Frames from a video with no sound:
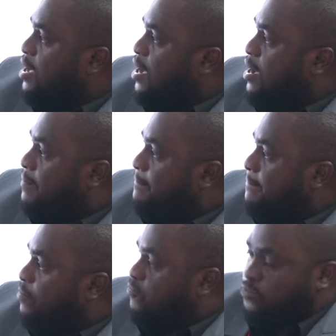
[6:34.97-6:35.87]

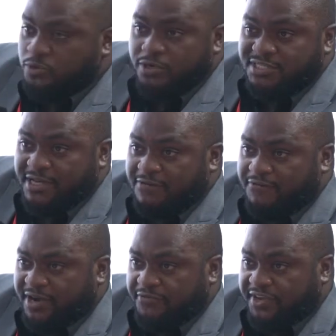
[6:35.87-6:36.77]
during the
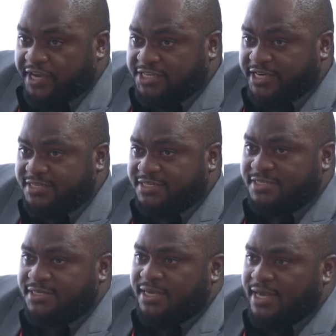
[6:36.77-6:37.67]

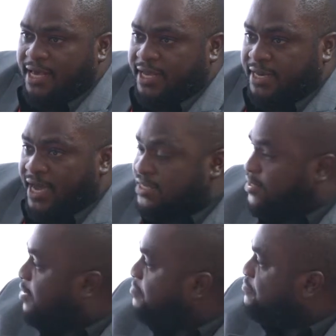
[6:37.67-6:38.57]
verifications and
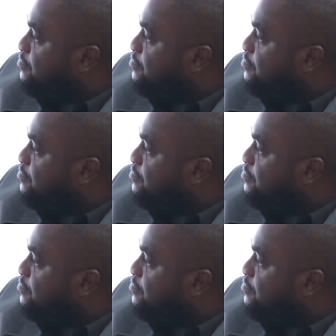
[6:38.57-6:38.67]
other